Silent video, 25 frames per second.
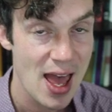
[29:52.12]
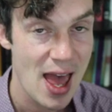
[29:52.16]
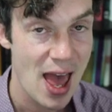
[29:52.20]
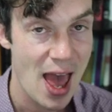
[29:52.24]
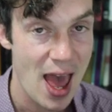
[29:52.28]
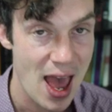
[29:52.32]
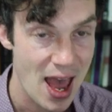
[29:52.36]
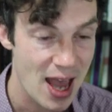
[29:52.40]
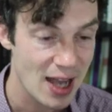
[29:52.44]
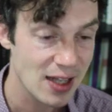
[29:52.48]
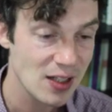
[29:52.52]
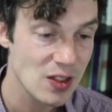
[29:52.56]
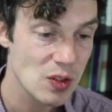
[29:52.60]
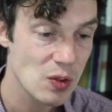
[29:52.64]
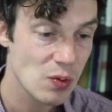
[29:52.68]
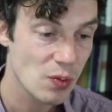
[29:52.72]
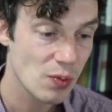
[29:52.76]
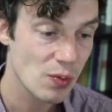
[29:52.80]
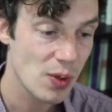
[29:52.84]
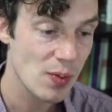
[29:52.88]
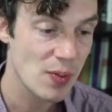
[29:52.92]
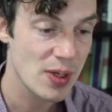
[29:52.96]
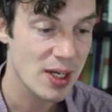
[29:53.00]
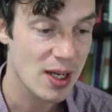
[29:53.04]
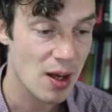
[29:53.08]
And
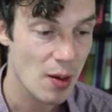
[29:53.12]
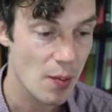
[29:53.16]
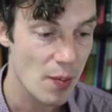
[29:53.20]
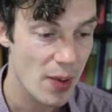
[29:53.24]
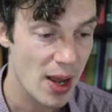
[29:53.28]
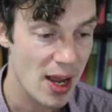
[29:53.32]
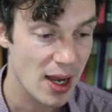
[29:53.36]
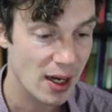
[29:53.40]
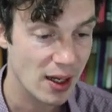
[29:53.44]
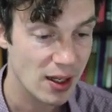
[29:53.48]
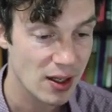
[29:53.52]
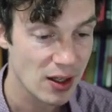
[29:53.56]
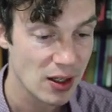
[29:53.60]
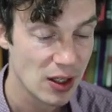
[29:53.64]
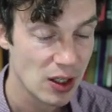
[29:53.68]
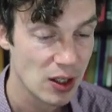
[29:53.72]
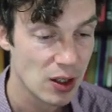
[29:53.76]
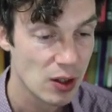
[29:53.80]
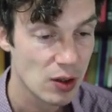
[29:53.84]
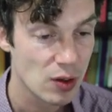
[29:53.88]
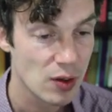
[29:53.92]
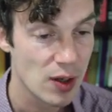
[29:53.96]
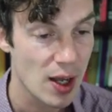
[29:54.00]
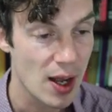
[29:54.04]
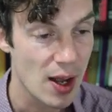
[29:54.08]
when we come back,
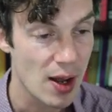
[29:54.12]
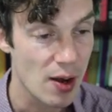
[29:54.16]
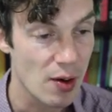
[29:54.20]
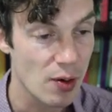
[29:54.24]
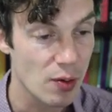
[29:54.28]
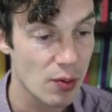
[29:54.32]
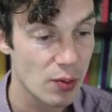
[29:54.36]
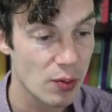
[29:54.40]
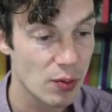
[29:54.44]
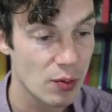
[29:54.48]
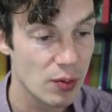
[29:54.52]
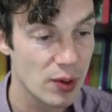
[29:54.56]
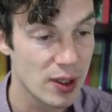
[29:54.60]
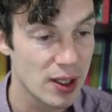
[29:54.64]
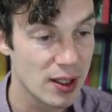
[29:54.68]
we